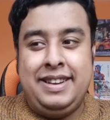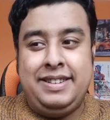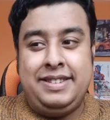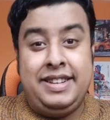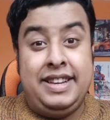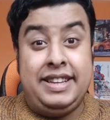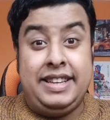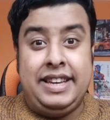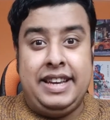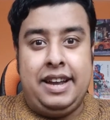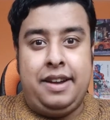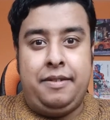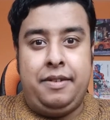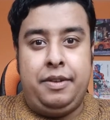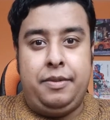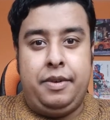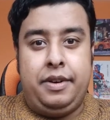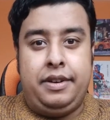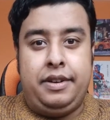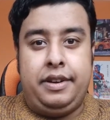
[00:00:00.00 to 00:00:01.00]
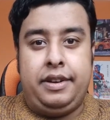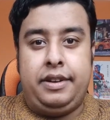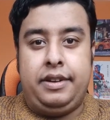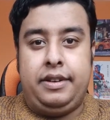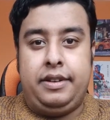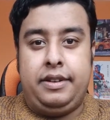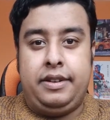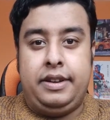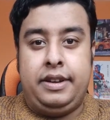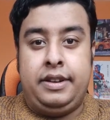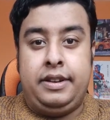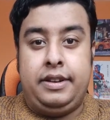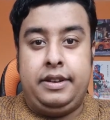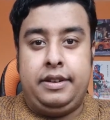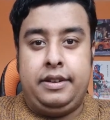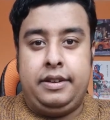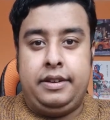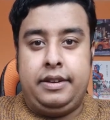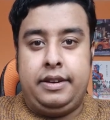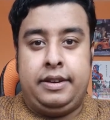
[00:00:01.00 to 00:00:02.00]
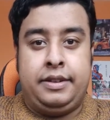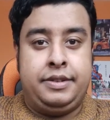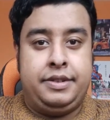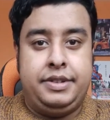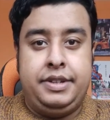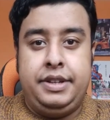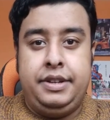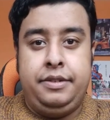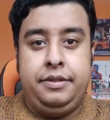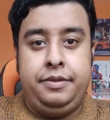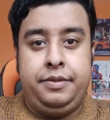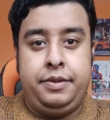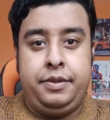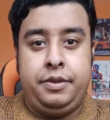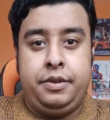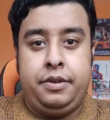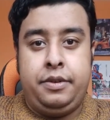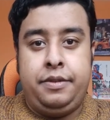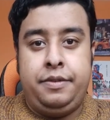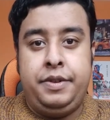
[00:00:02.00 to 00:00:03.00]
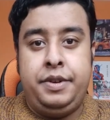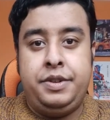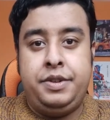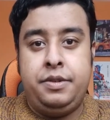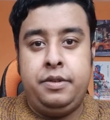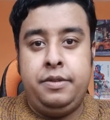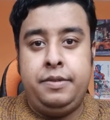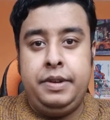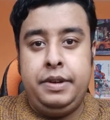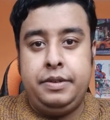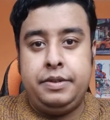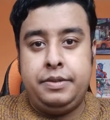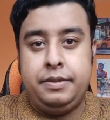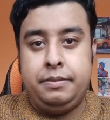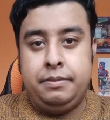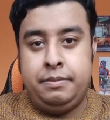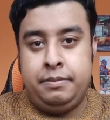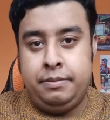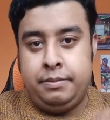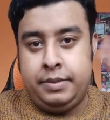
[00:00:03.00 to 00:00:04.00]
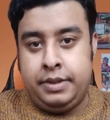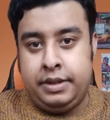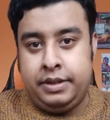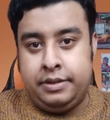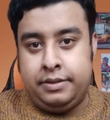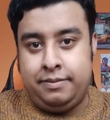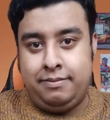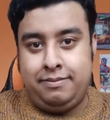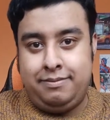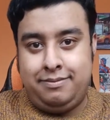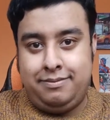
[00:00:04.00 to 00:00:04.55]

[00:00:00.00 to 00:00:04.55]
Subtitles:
take care everyone, and I'll see you for future reviews. Peace.